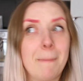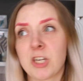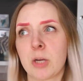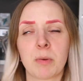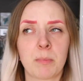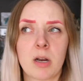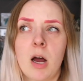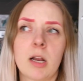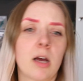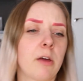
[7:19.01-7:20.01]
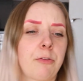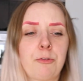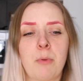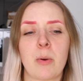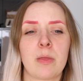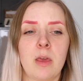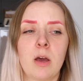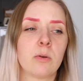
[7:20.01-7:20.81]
mash up the banana, throw in the